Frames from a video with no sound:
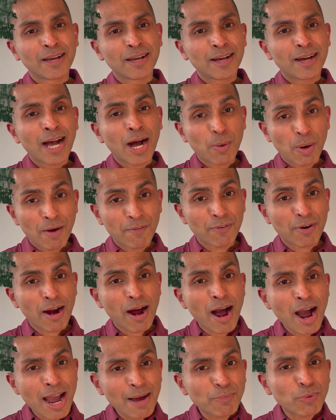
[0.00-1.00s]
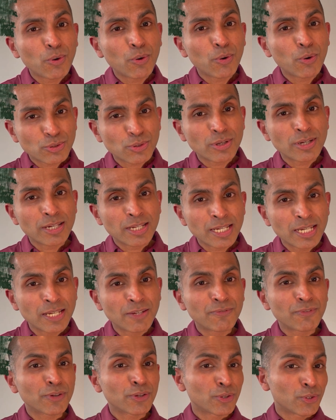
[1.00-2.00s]
However, I'm going to
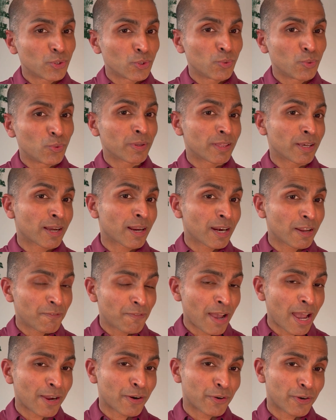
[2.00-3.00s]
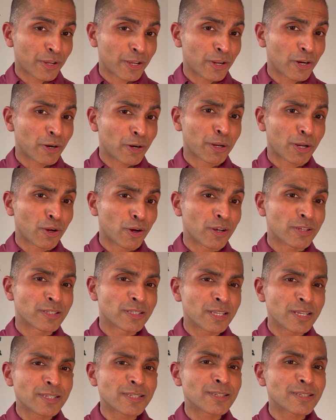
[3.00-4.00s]
leave you with a cliffhanger here because
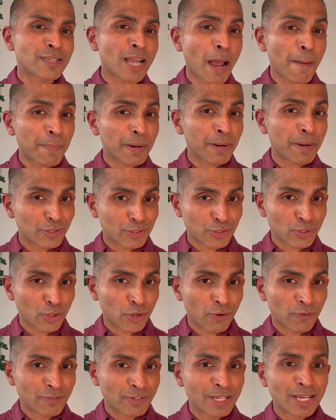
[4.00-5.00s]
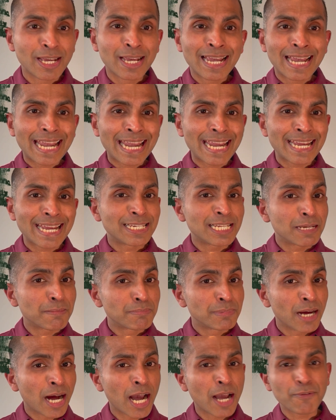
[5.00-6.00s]
this topic deserves a deep
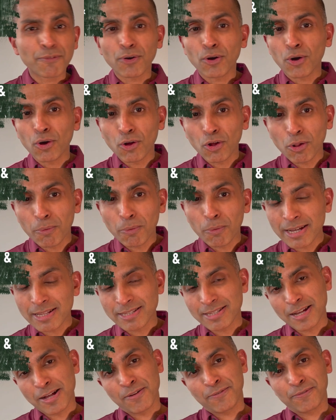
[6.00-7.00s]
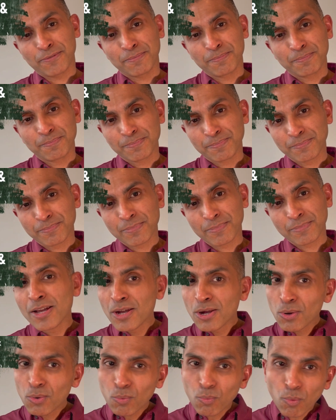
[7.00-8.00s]
dive all by itself.
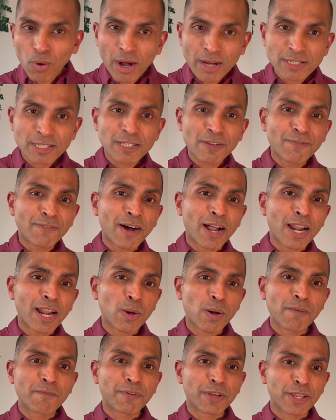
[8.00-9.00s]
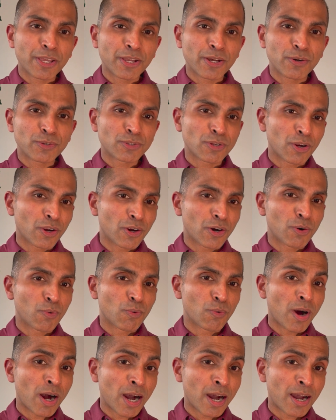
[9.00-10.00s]
Watch the follow-up video to learn
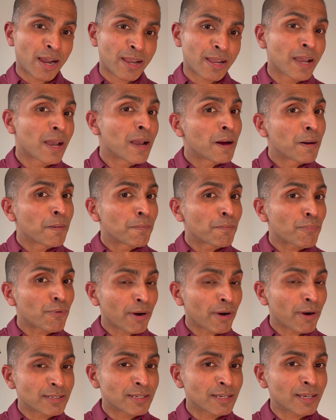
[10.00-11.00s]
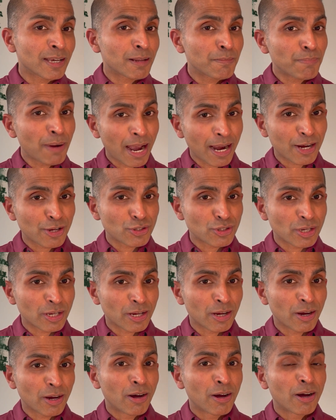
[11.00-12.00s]
why pricing and
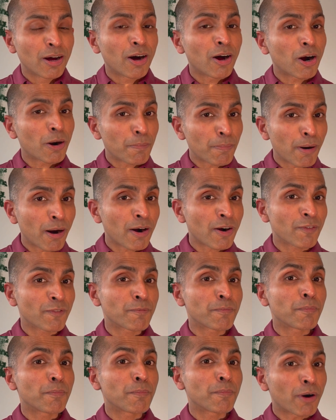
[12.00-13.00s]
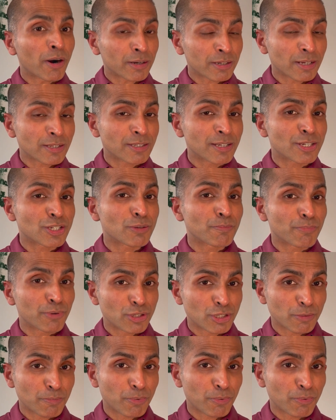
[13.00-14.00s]
packaging are part of Productization
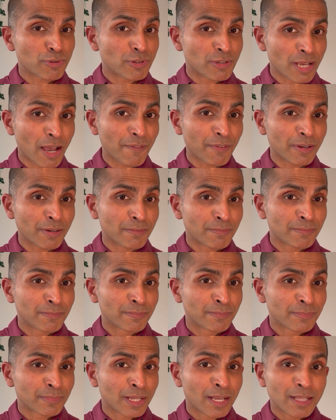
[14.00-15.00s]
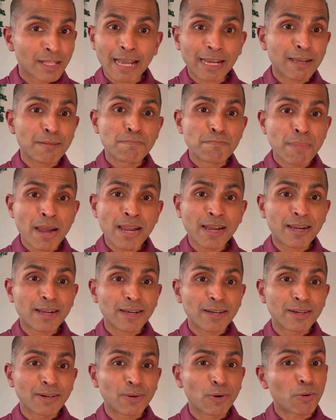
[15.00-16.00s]
Principle 7 that can make
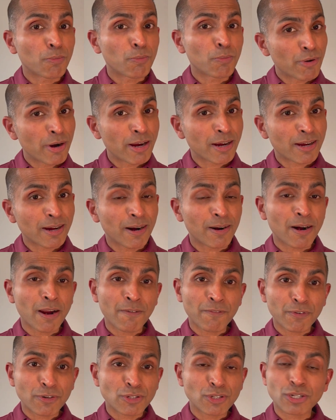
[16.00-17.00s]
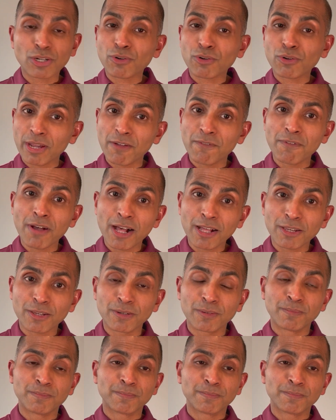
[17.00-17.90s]
or break our efforts to create value.